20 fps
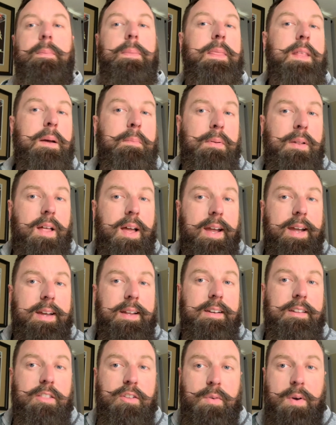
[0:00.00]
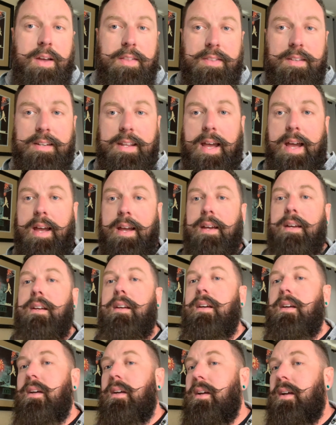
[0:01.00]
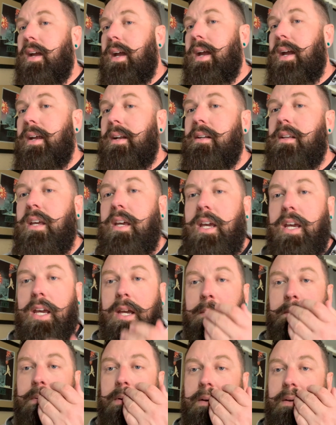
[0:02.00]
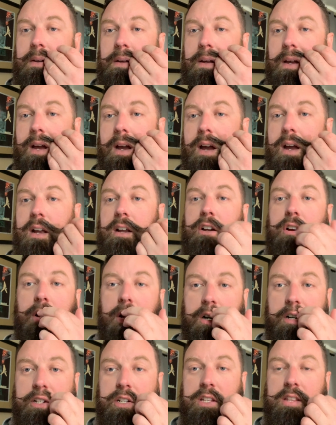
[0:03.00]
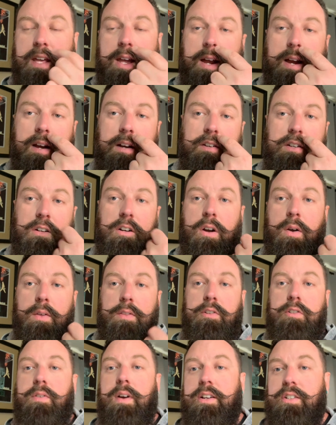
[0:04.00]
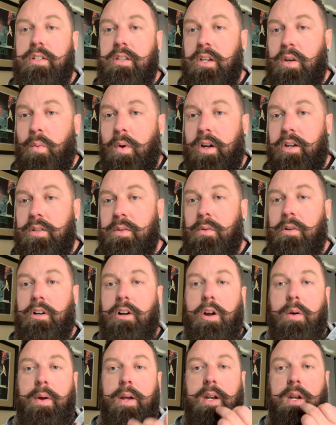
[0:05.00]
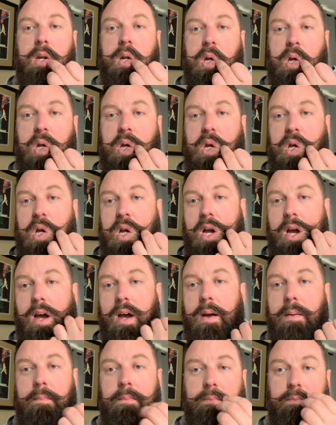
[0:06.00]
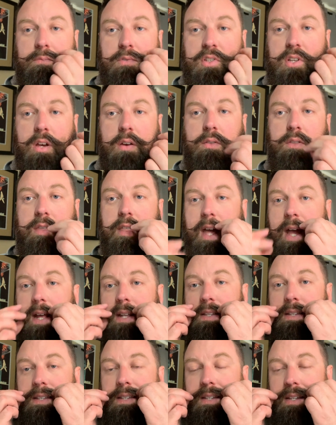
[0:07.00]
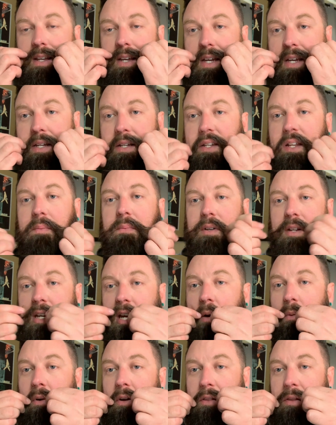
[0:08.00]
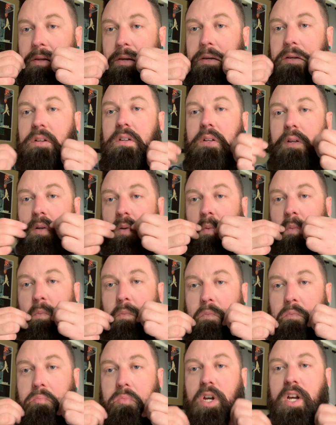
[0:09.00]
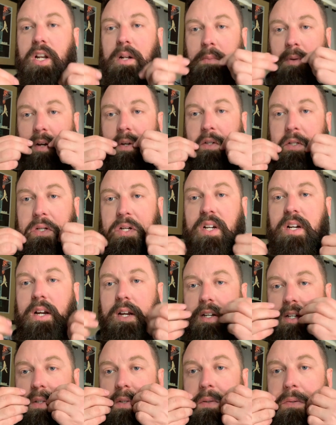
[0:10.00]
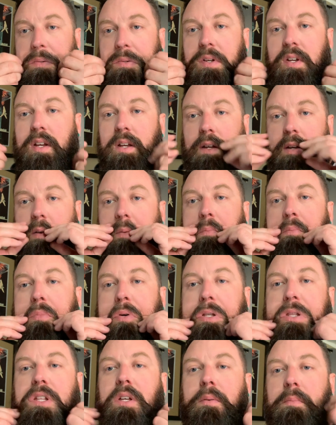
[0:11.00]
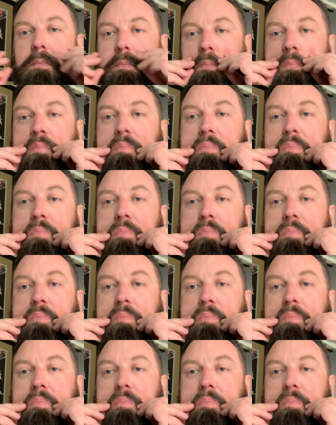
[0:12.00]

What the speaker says: apply it throughout the day, and keep encouraging the hair to grow in the direction that you want it to grow in. So that's it. I'm going to get rid of the handlebars here and just put them